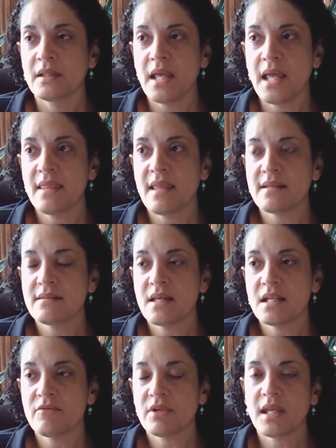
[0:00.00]
And that's
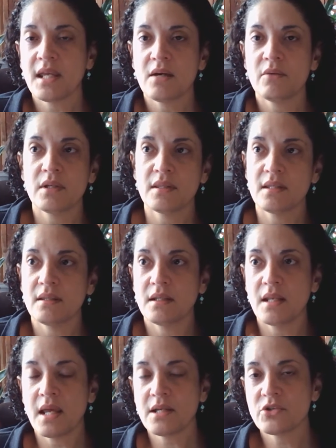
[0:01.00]
not even counting then the
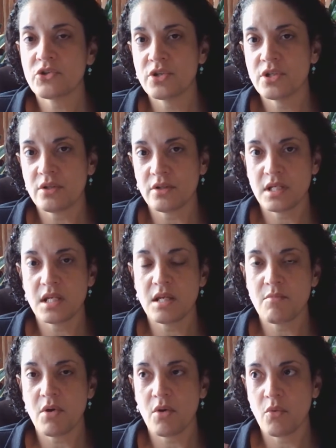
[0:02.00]
next year
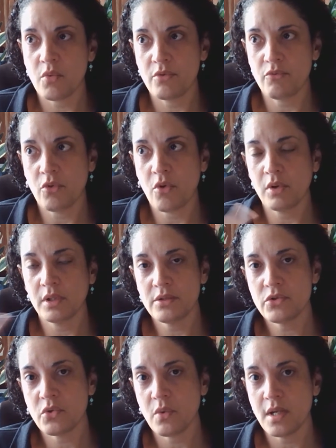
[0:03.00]
chemo would roll
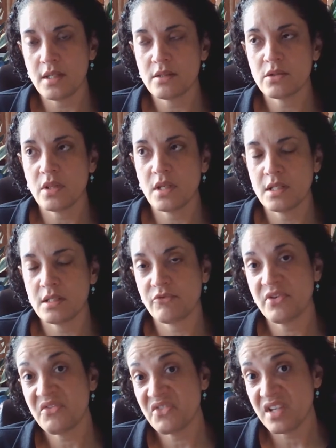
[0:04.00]
into it. So then it's
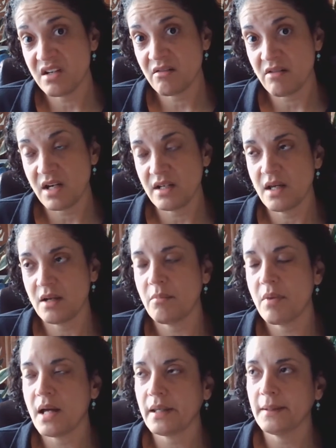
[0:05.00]
15 grand out of
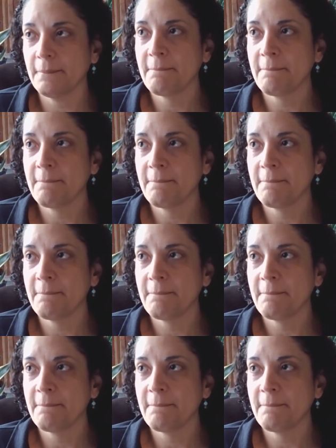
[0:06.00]
pocket.